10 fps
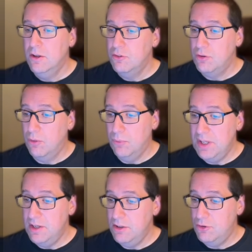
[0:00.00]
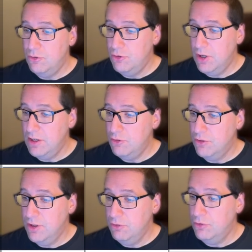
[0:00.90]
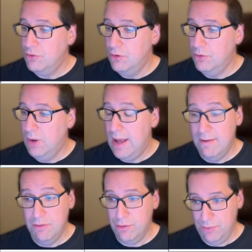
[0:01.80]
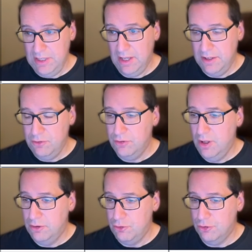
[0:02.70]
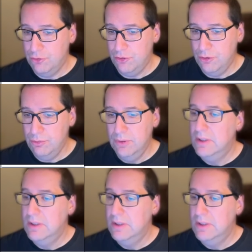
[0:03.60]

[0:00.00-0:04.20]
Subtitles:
So we need to change this to have 3 lights, not just 2.